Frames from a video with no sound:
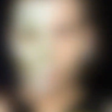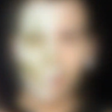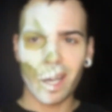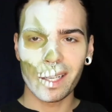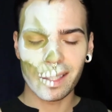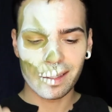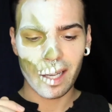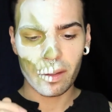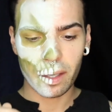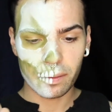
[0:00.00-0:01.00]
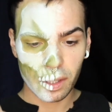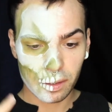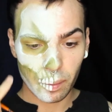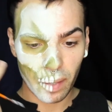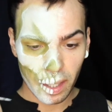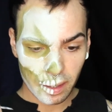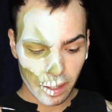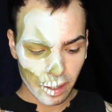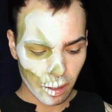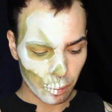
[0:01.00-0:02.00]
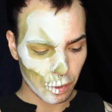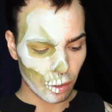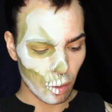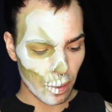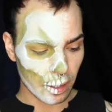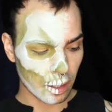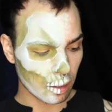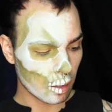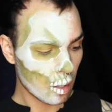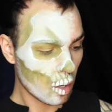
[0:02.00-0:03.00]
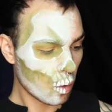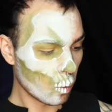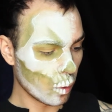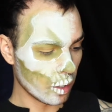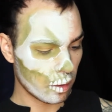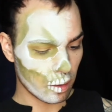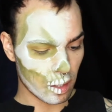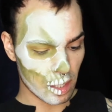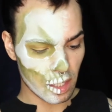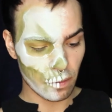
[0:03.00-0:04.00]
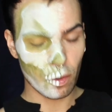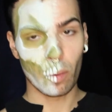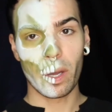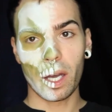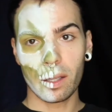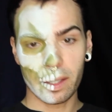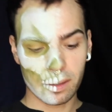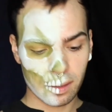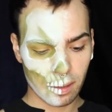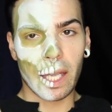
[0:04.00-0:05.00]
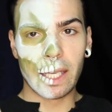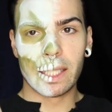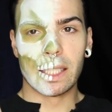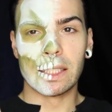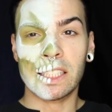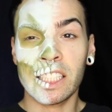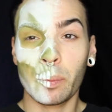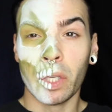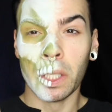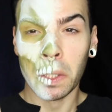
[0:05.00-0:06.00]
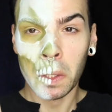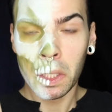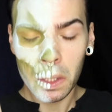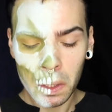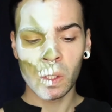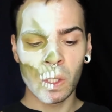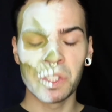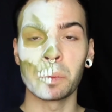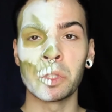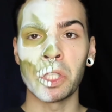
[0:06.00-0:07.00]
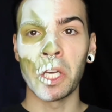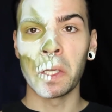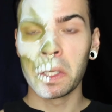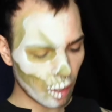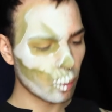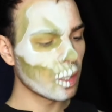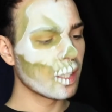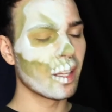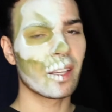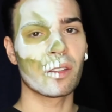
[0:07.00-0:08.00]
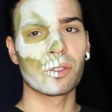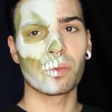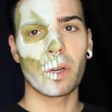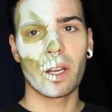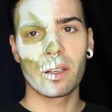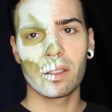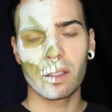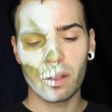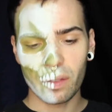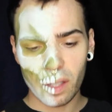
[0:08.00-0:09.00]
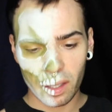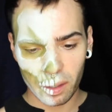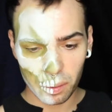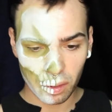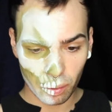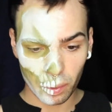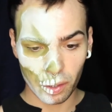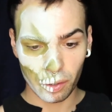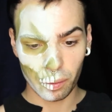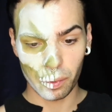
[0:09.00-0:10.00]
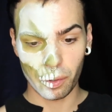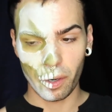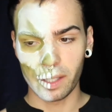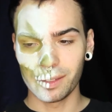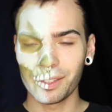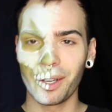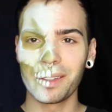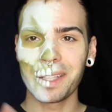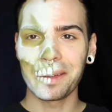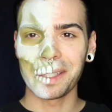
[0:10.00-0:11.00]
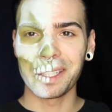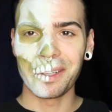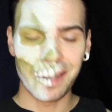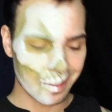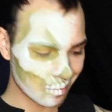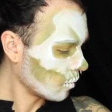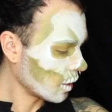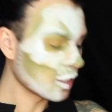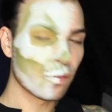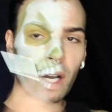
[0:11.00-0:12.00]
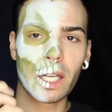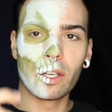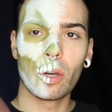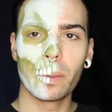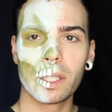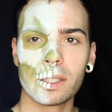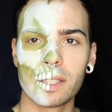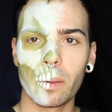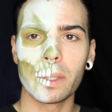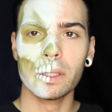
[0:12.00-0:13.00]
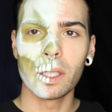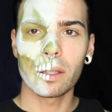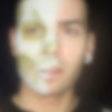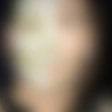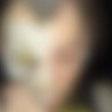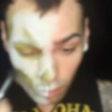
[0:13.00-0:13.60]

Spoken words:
Brad, now that I've done some highlighting, I'm going to go back in with the Evo palette and deepen some shit. I really like this red, and I feel like it would look really good with the green, so I'm going to do it. Fuck it, nobody can tell me nothing.